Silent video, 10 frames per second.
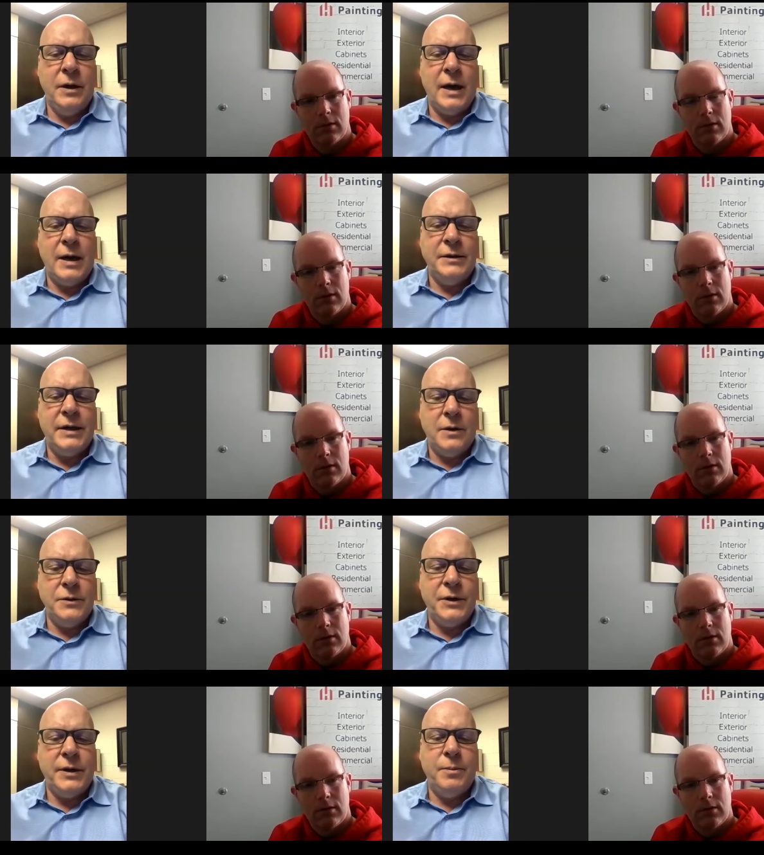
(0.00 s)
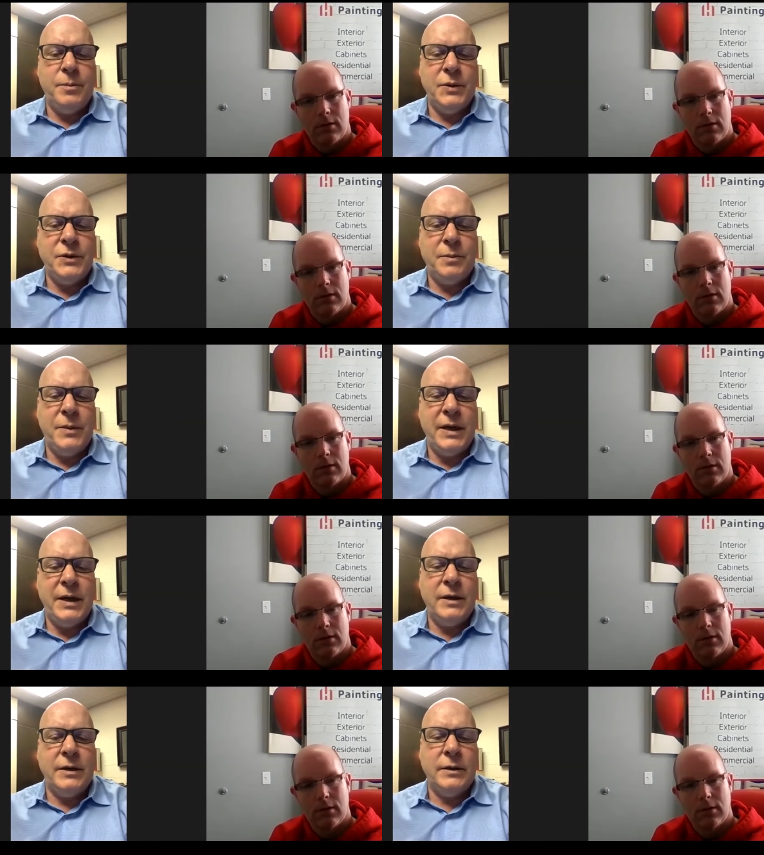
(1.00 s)
Speaker 1: uh, Township, Butcher
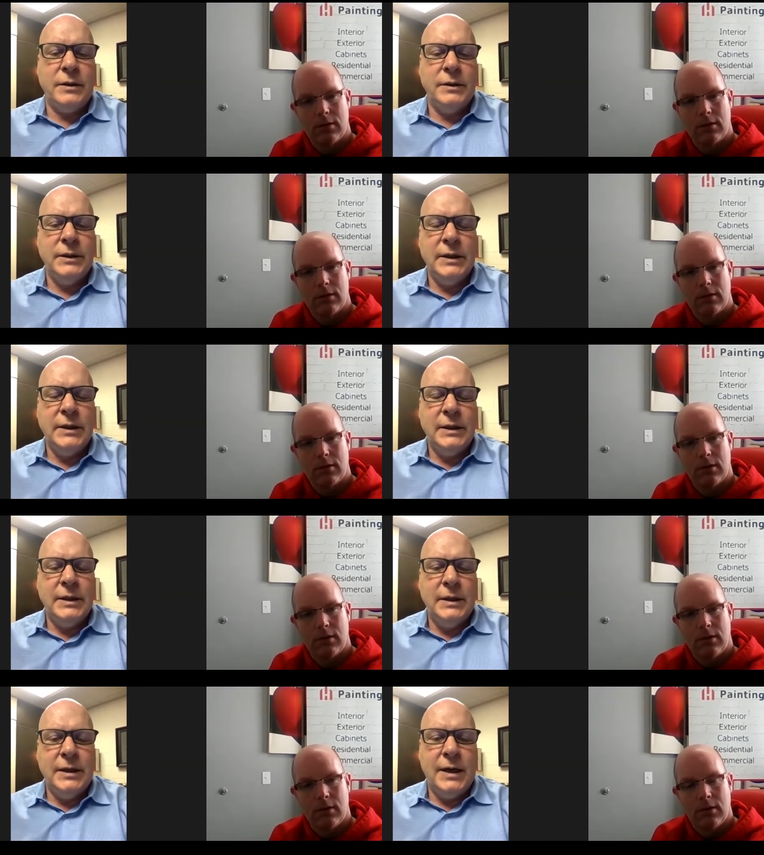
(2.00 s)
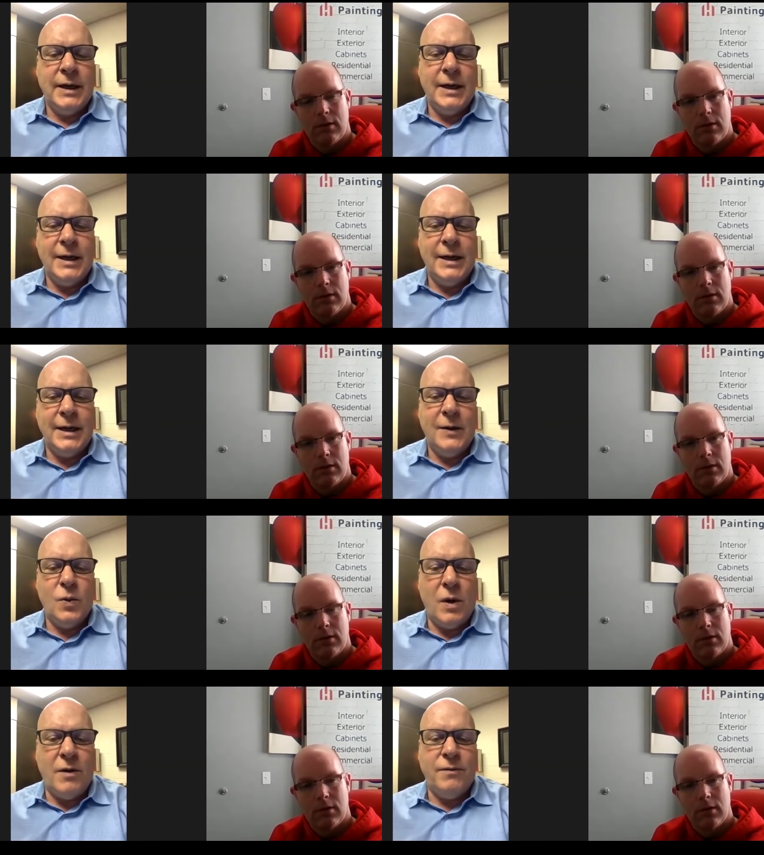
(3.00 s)
Baker, uh,
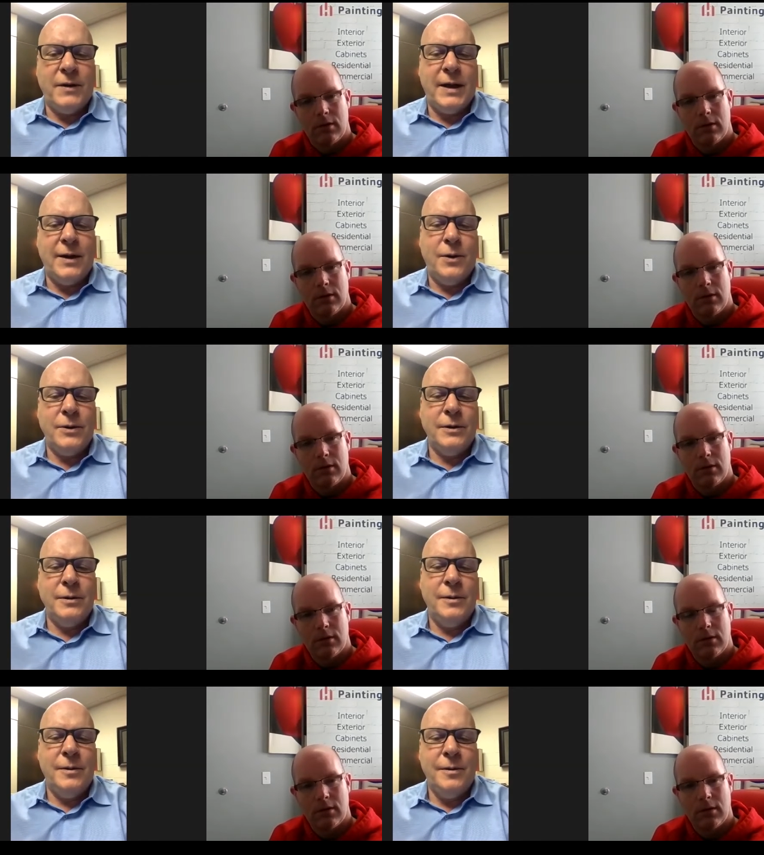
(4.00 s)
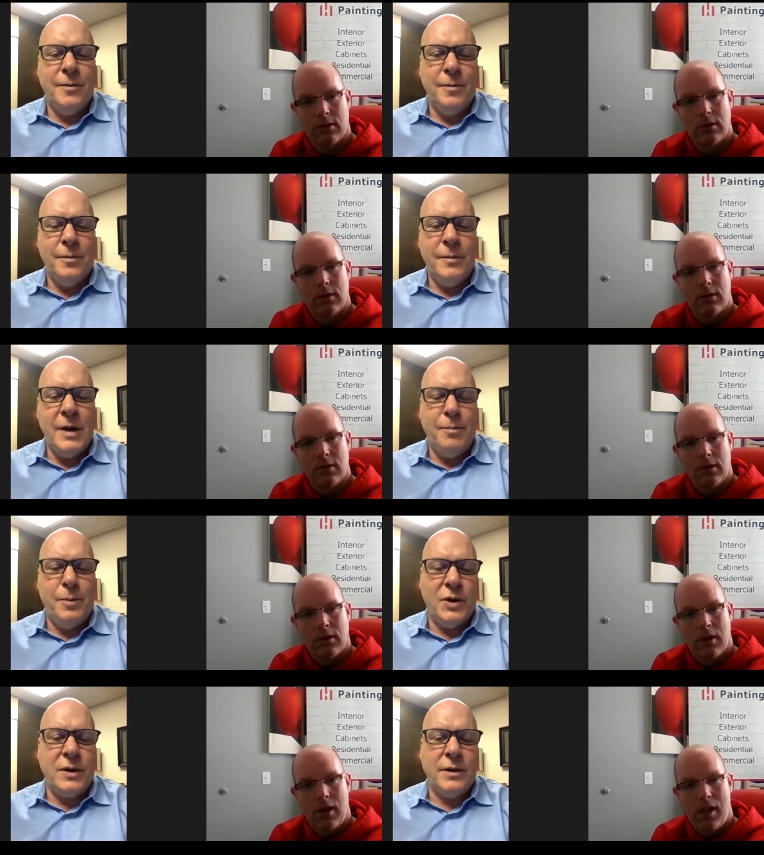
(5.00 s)
Wallflower,
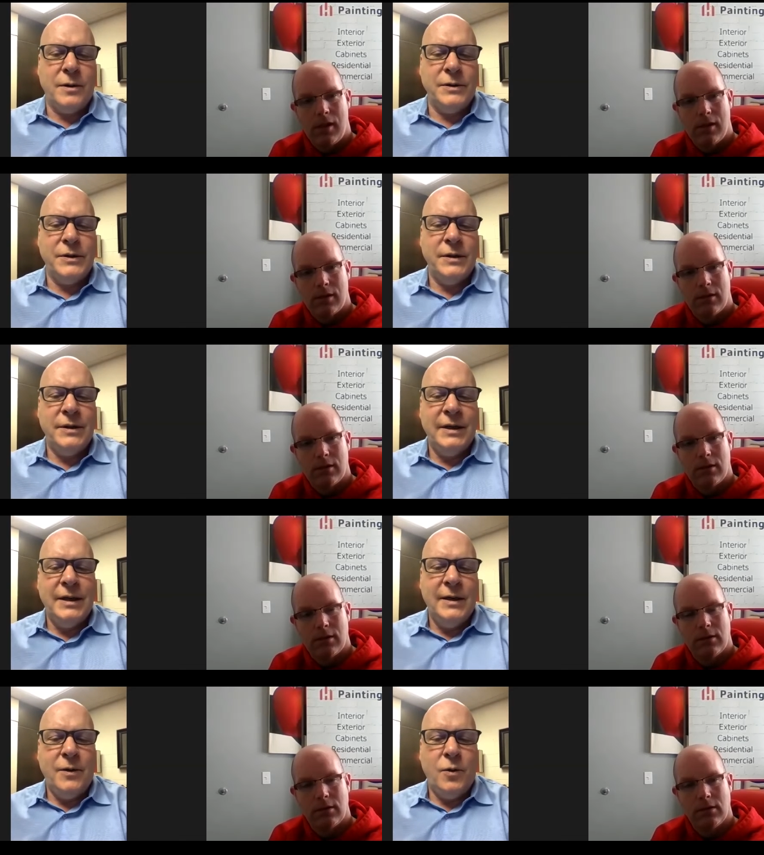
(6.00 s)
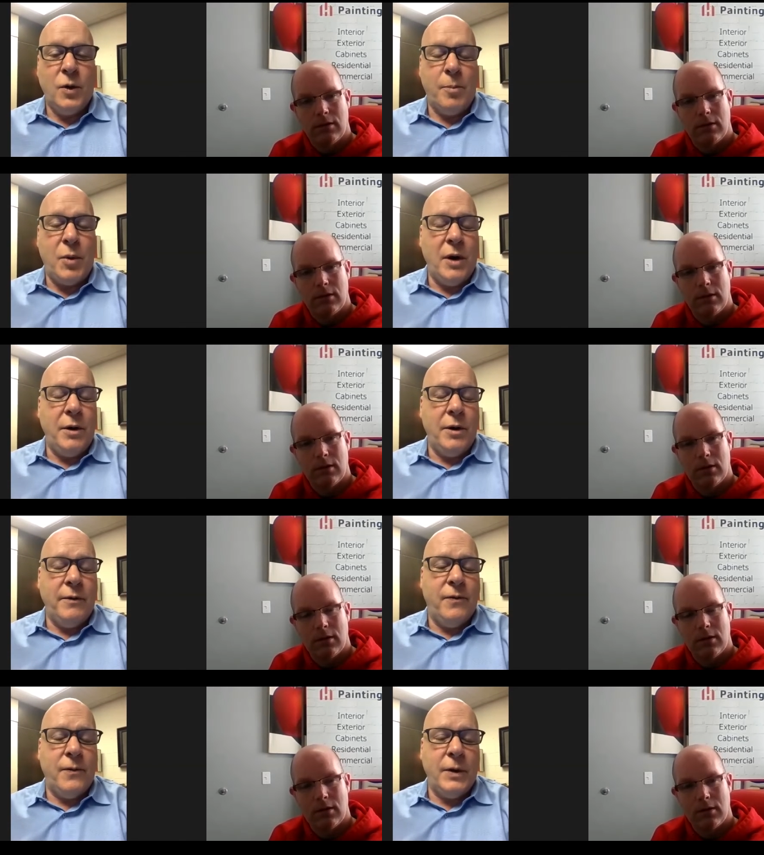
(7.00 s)
Booker's. We're a partner in
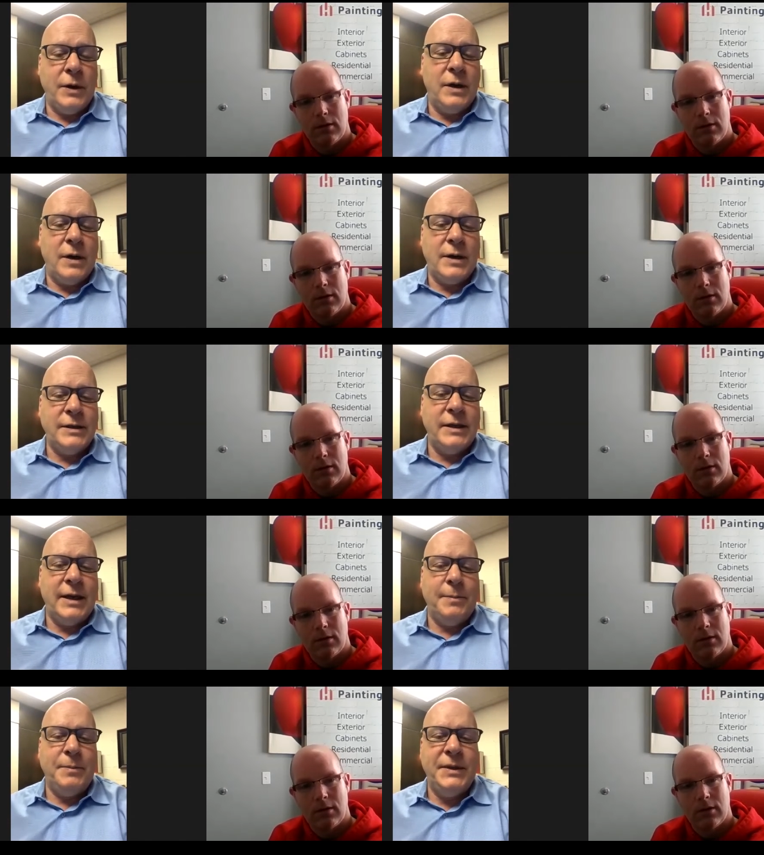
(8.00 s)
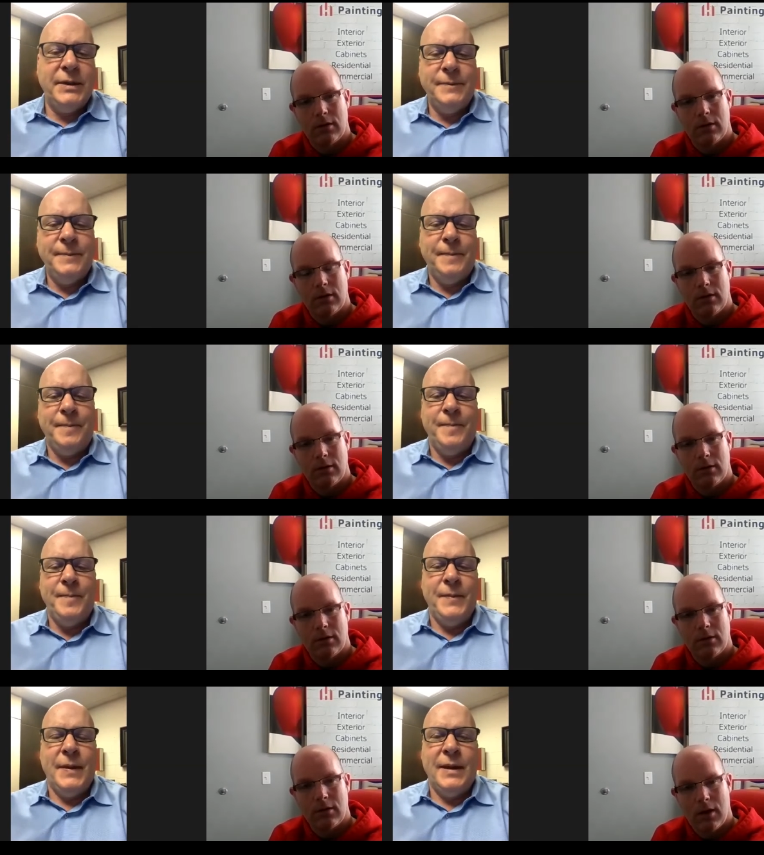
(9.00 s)
Foreign Concept.
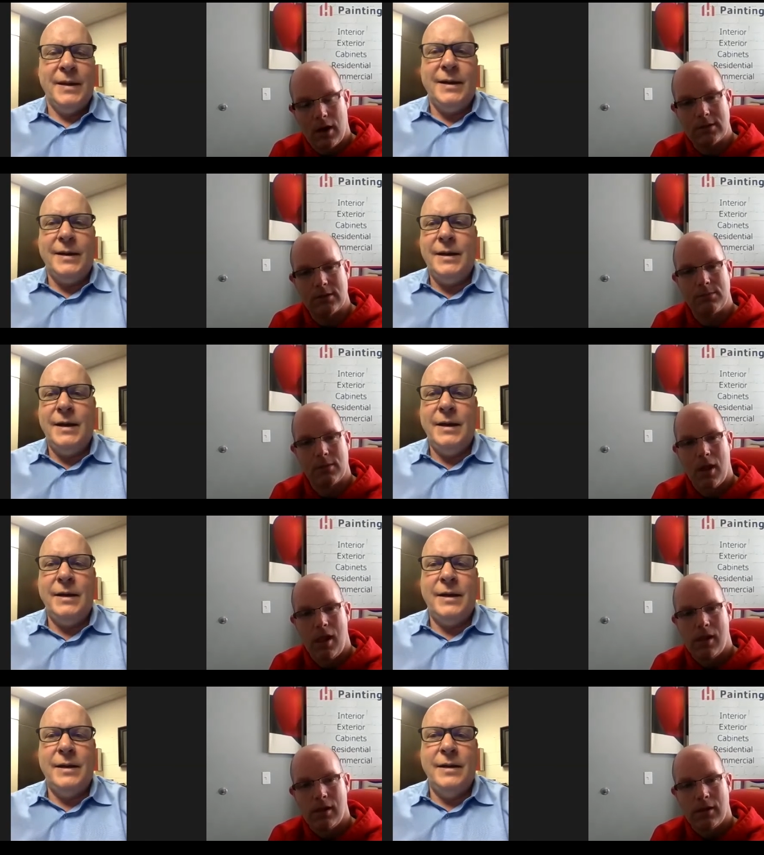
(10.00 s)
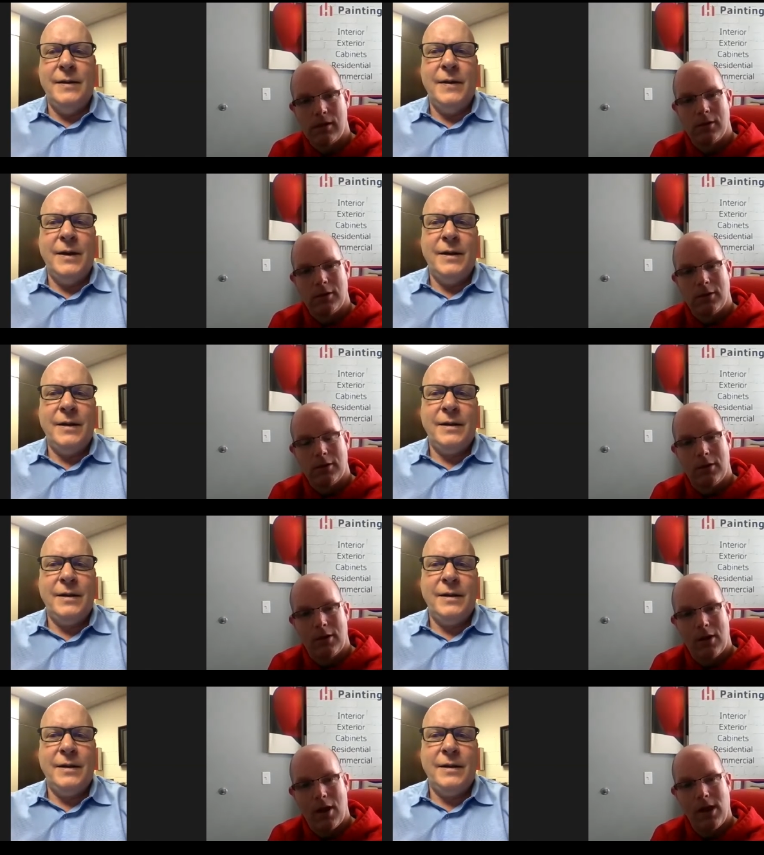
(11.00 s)
Awesome. I think, I think that's
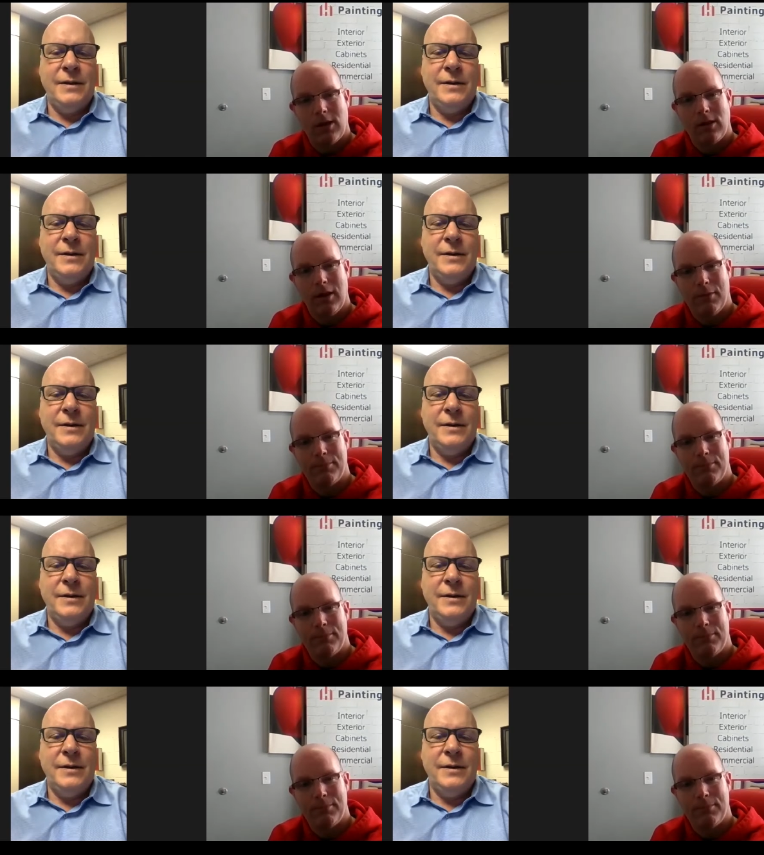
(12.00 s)
it. Was